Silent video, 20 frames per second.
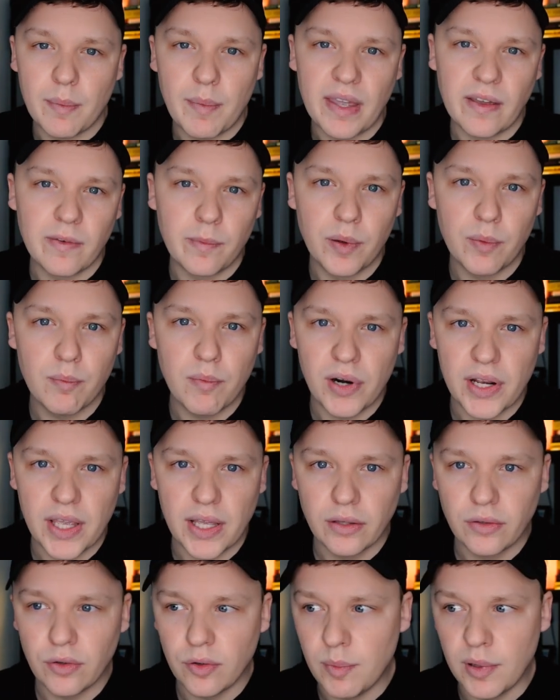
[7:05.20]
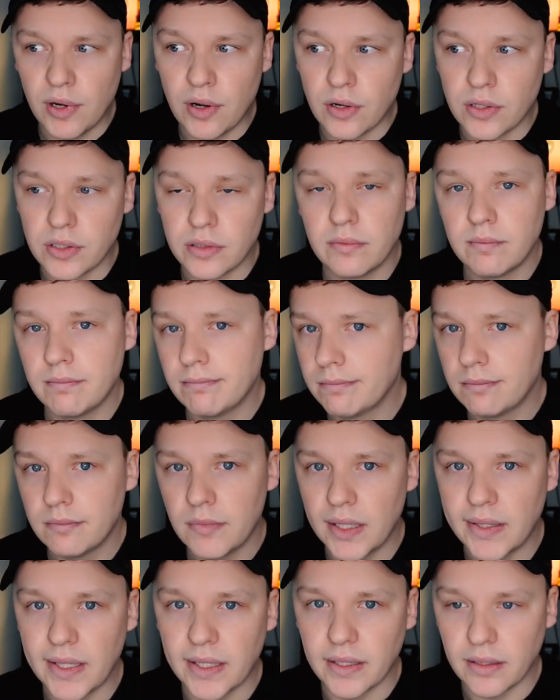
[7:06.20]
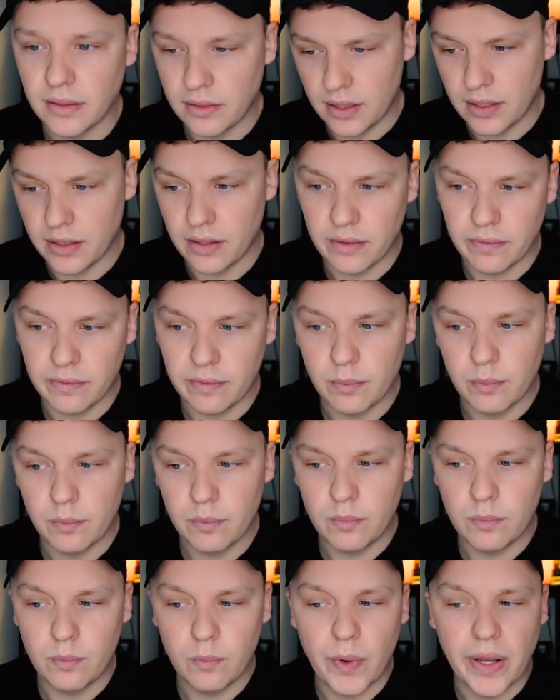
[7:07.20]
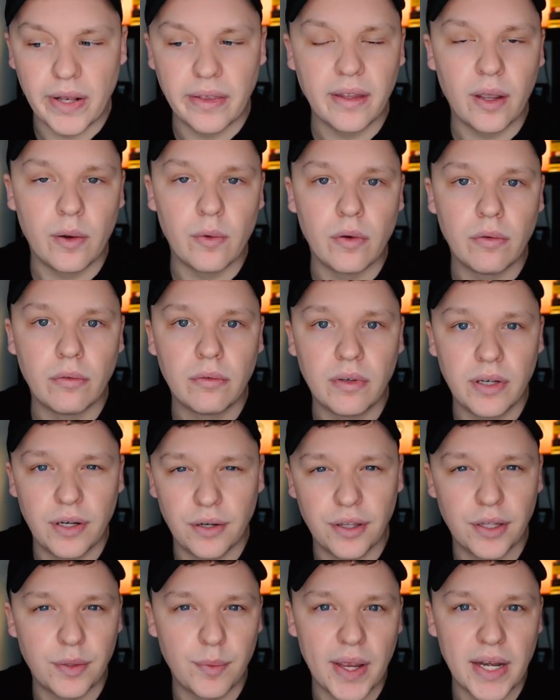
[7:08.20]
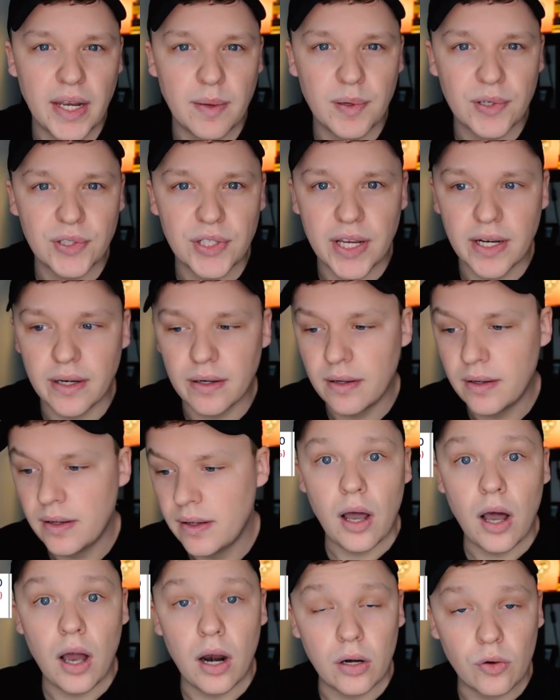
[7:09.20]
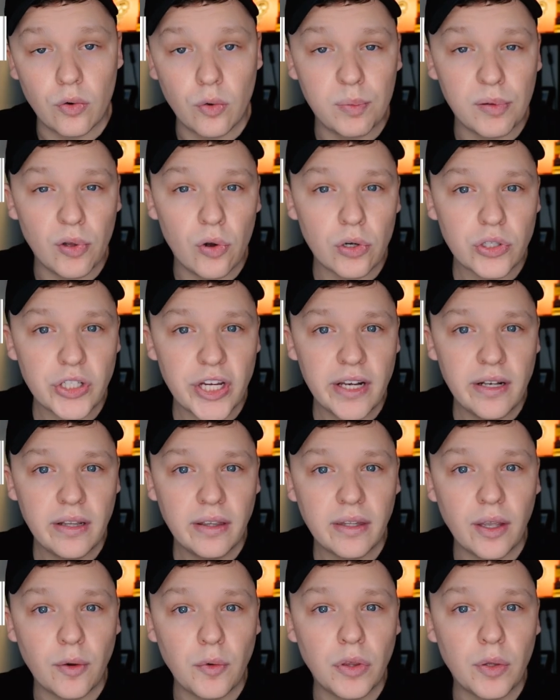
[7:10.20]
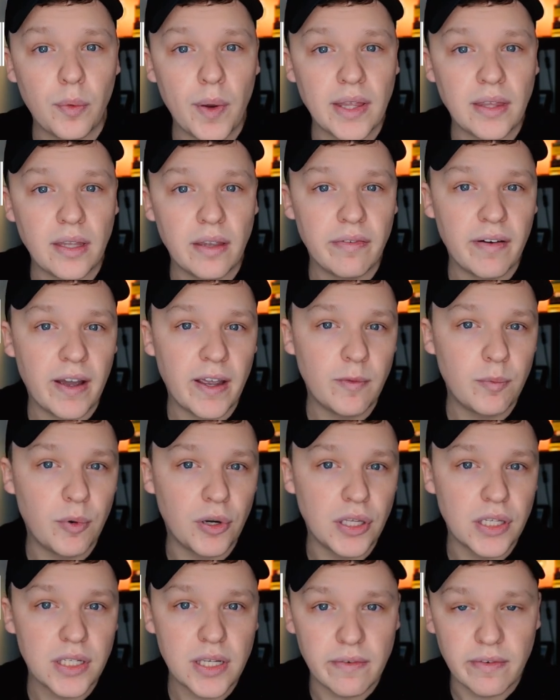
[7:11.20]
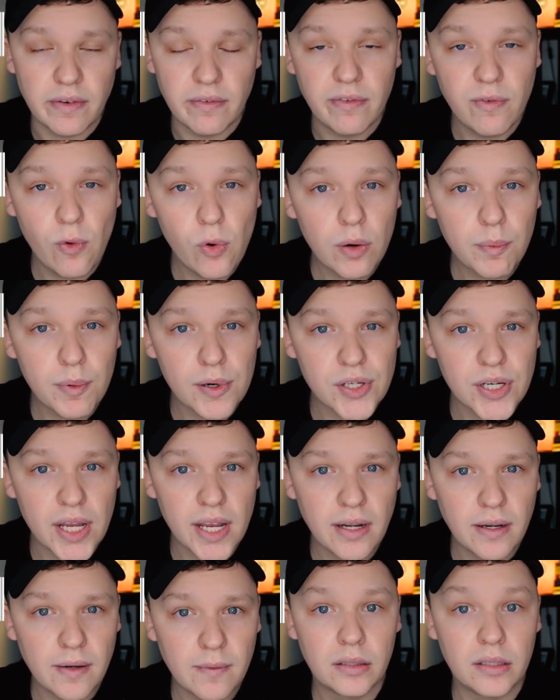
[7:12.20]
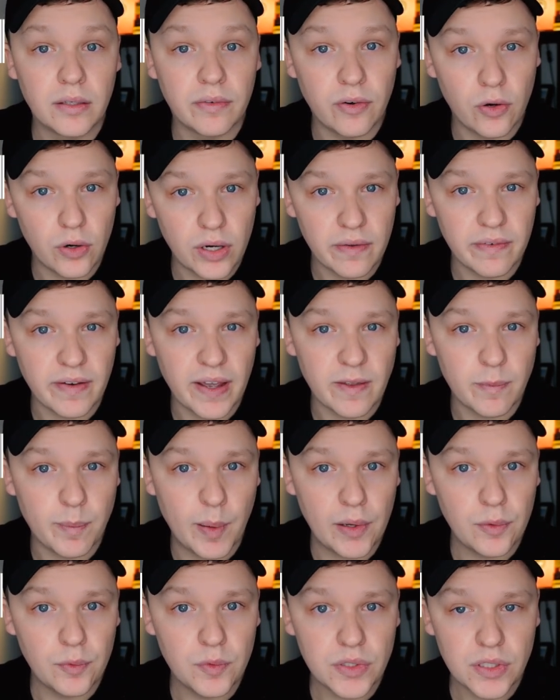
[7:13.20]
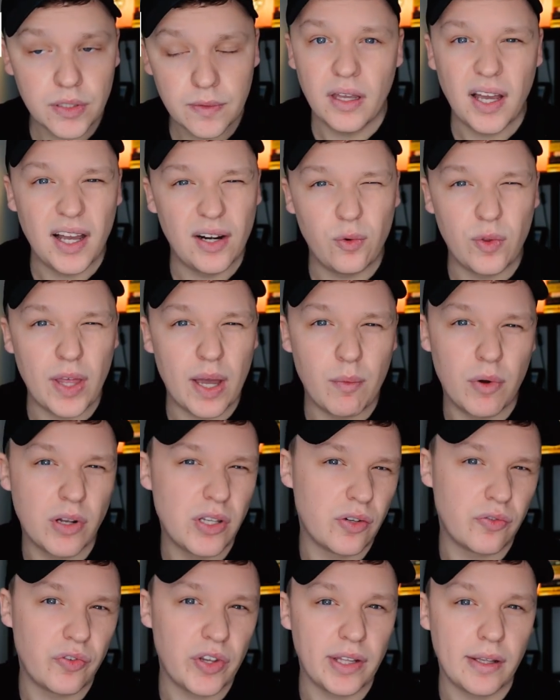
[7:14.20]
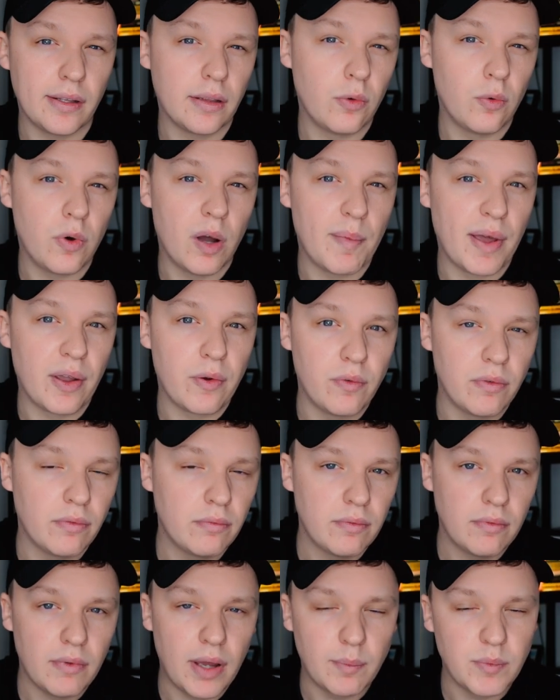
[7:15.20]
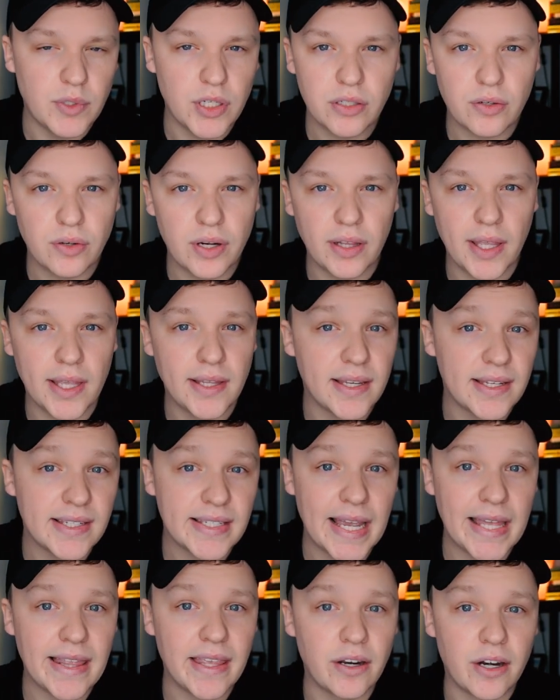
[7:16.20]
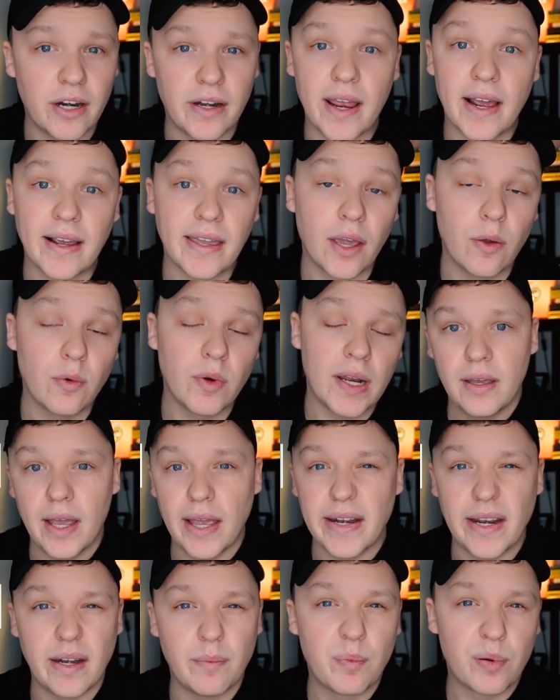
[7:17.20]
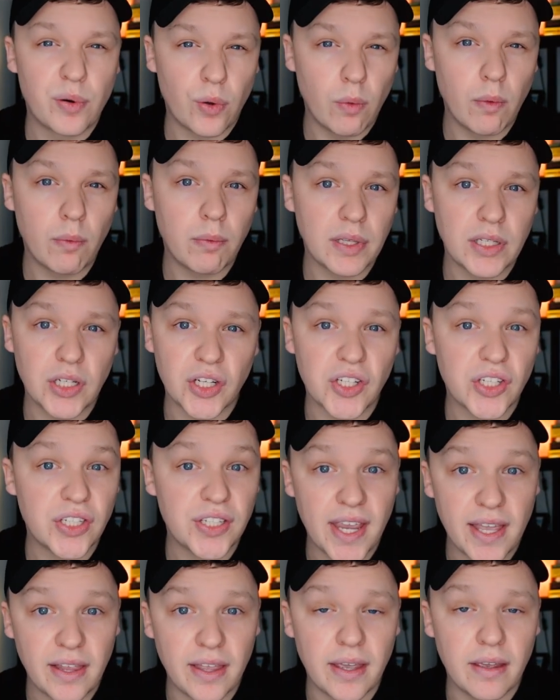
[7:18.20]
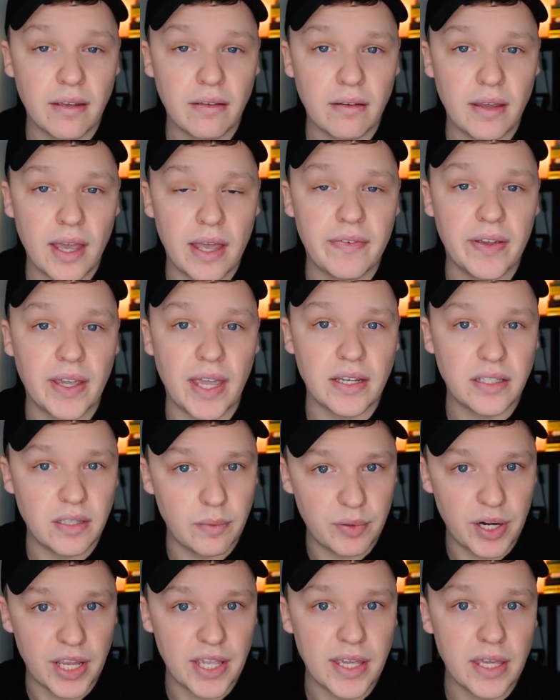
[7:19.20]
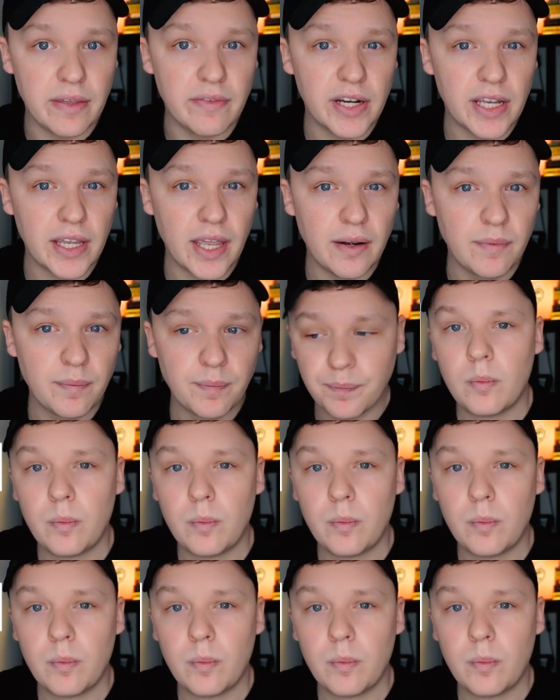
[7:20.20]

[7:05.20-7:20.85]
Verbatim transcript: I might have put money into because I didn't and they've went down nearly 20%. Argo blockchain down 25.74% to £45. I know that one's a really low amount. I'm just going to let it sit there in the account and then probably just sell it if it gets to break even again.